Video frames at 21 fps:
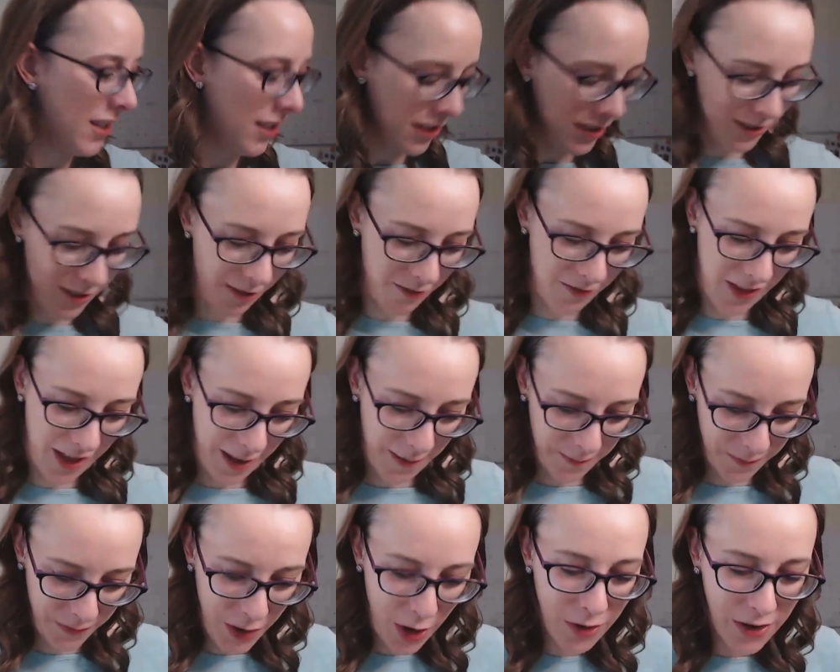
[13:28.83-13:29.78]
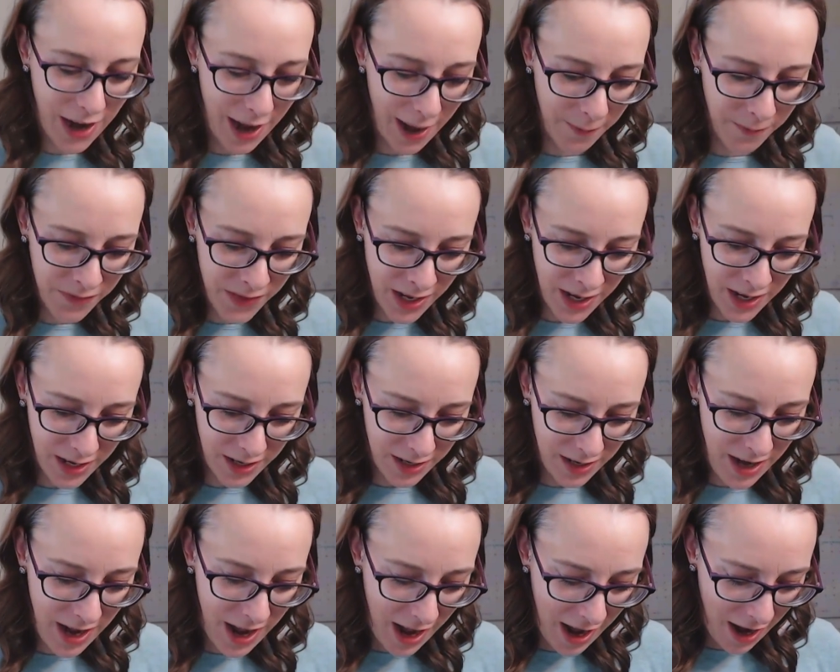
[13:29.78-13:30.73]
Love that. Okay,
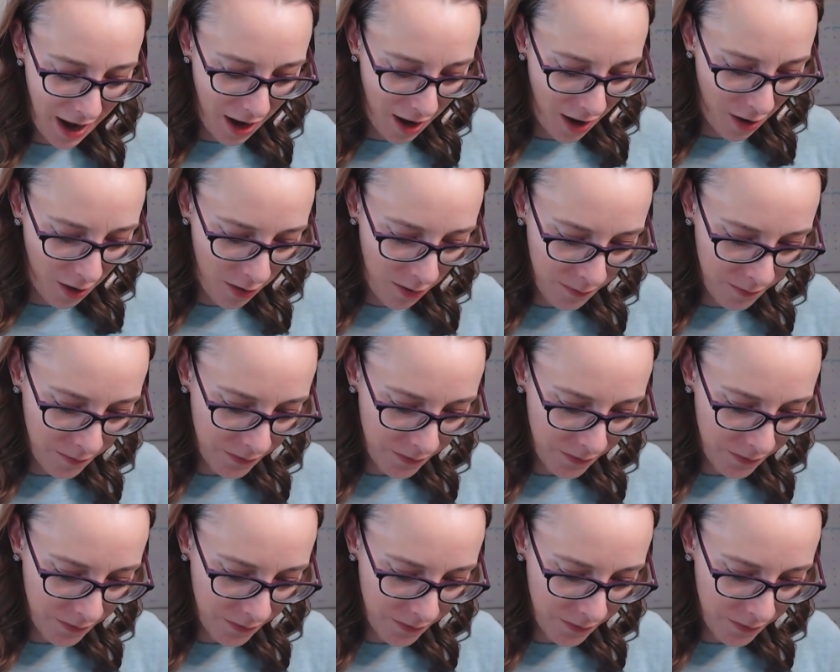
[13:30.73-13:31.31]
now,